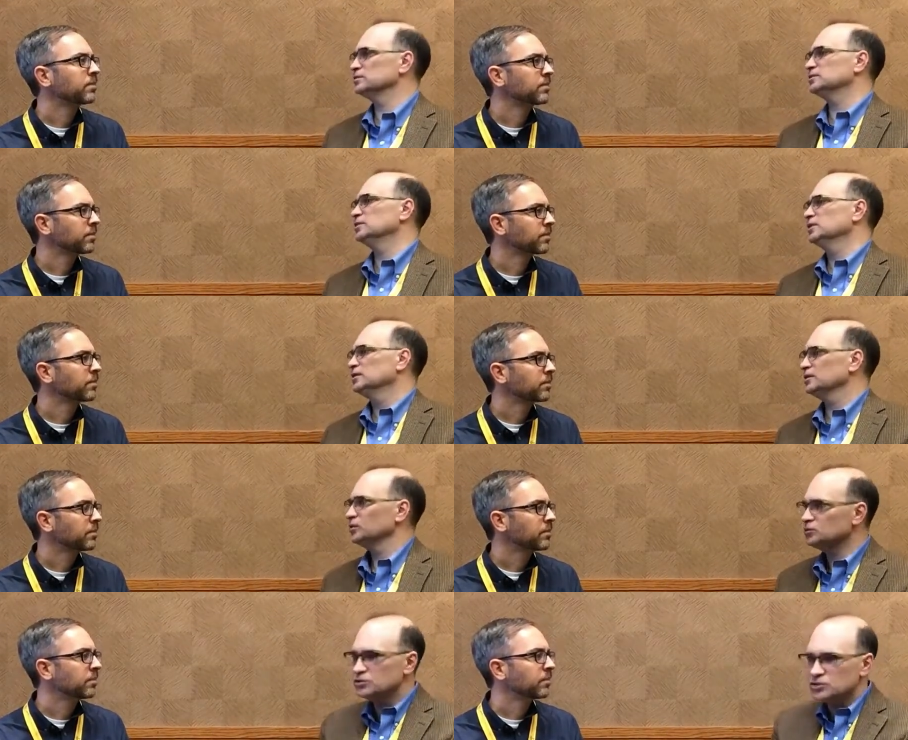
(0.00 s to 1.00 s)
Speaker 1: and,
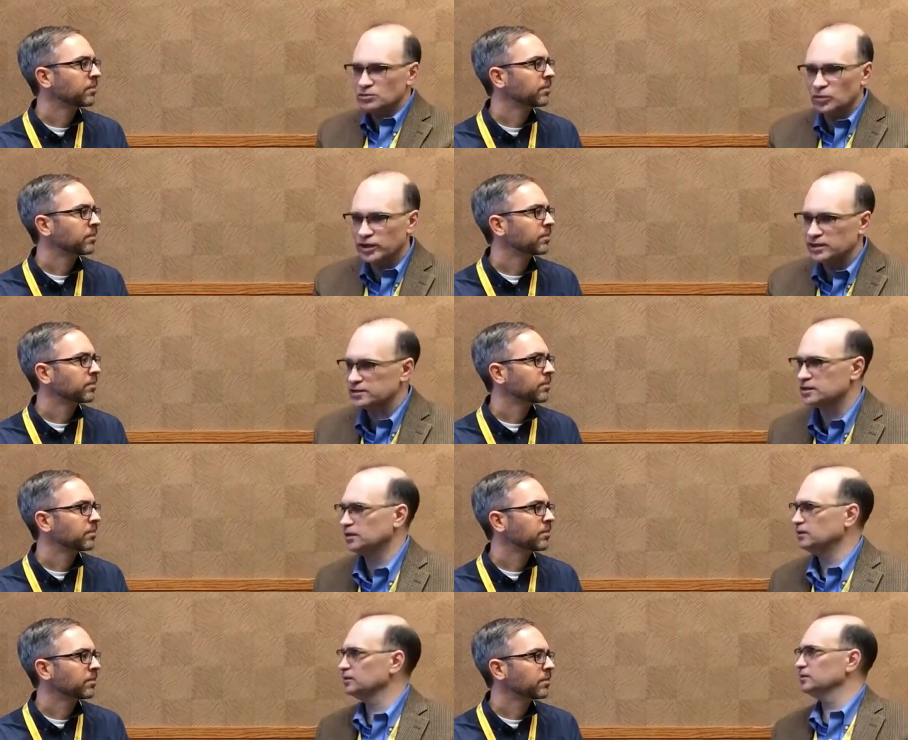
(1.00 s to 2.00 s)
Speaker 2: you know, do some
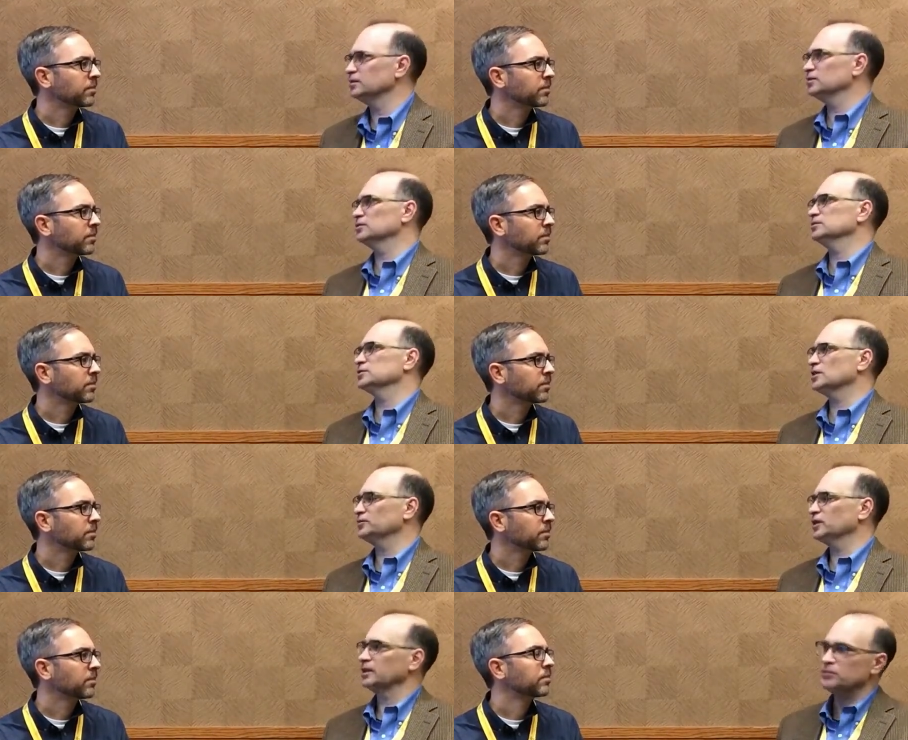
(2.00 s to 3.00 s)
witnessing and, you know,
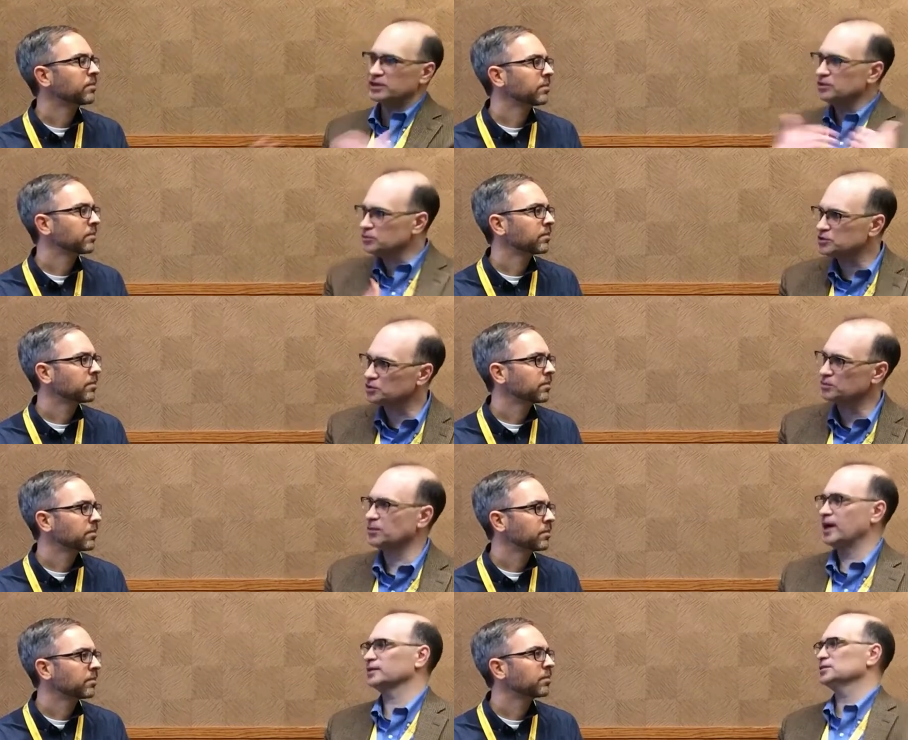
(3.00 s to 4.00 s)
stuff like that, but then
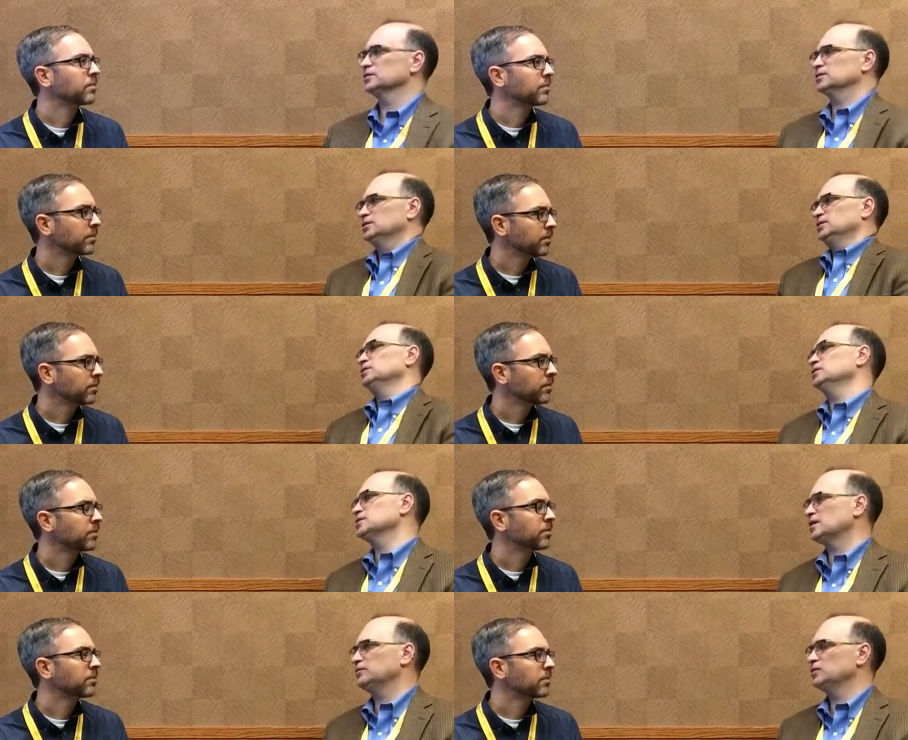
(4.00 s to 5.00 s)
retreat back to the
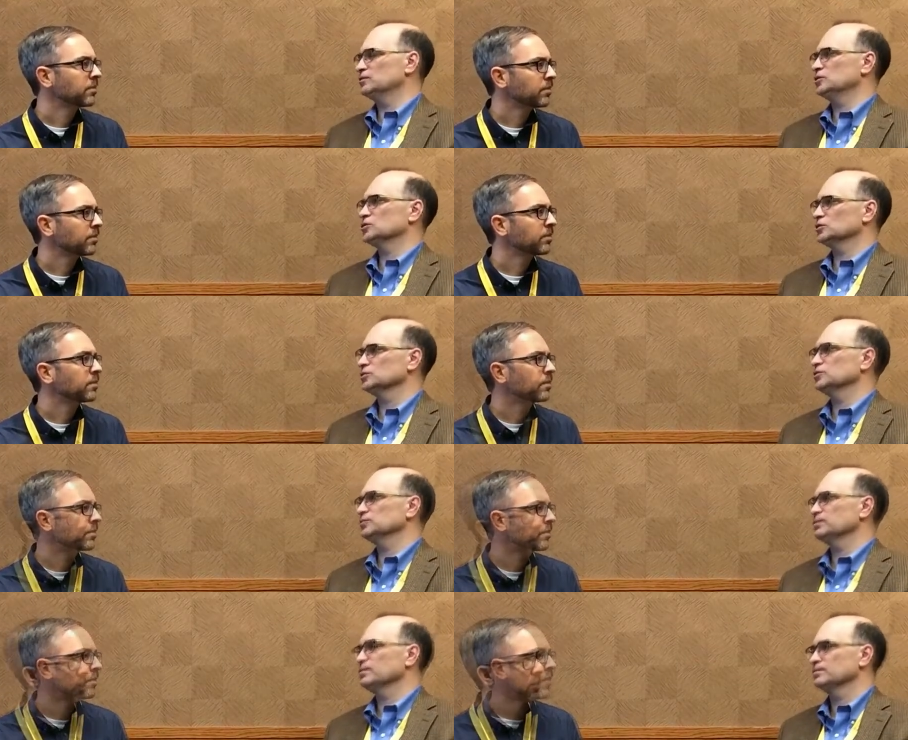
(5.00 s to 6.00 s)
the safety of the
Speaker 1: church.
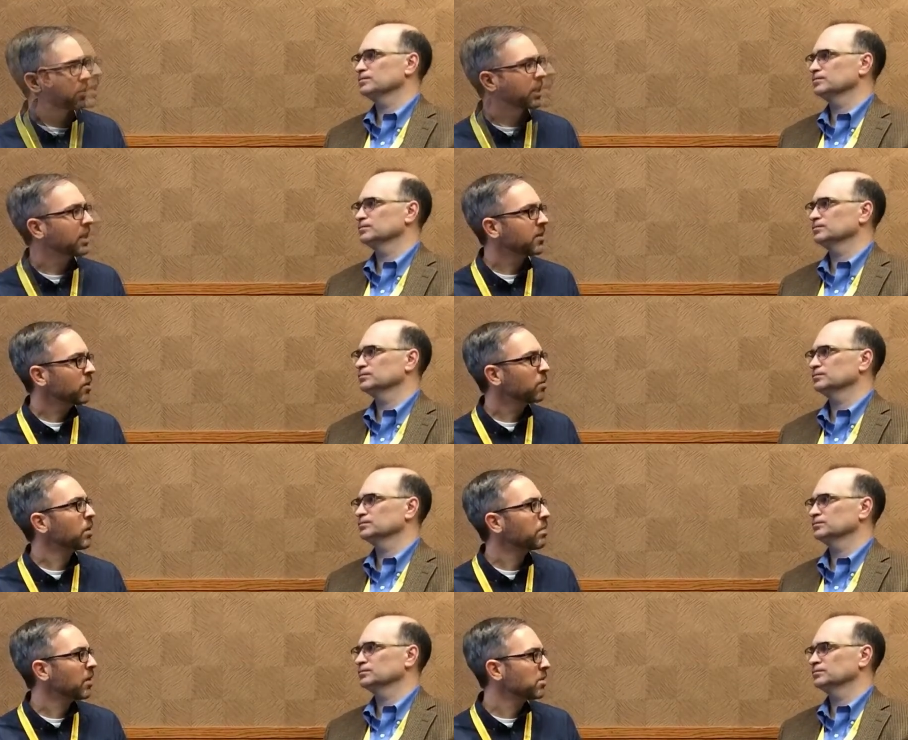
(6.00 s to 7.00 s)
So again, your
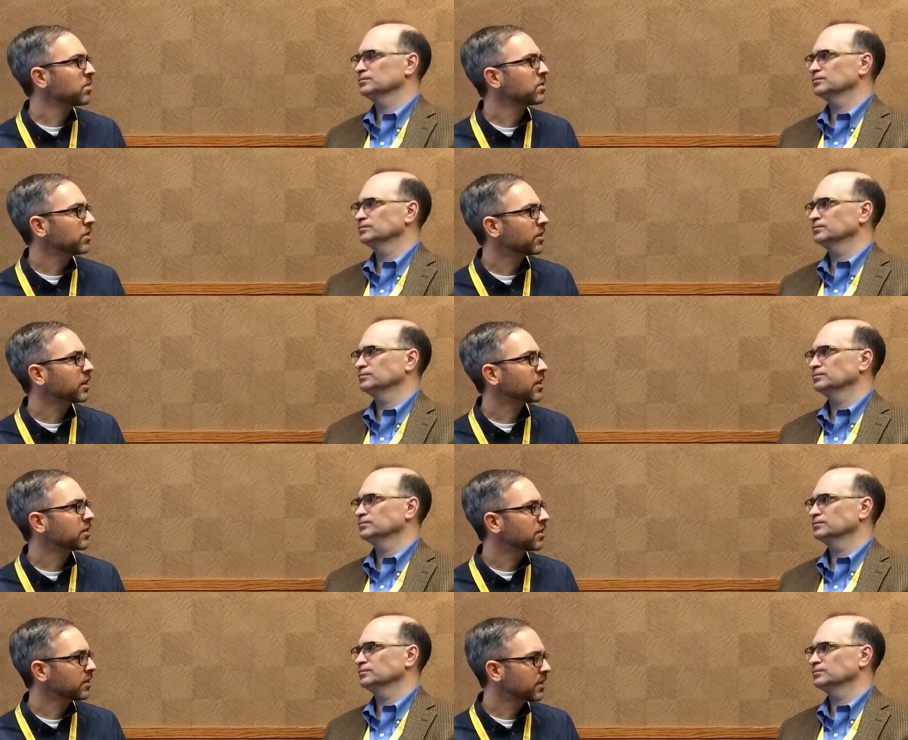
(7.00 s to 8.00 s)
proposal
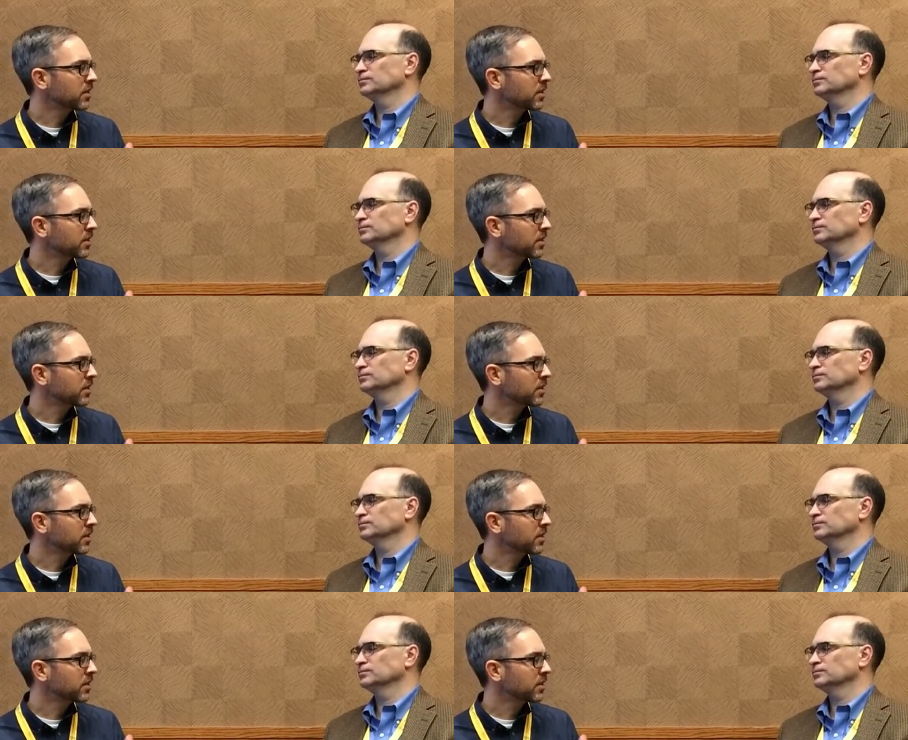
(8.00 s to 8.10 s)
is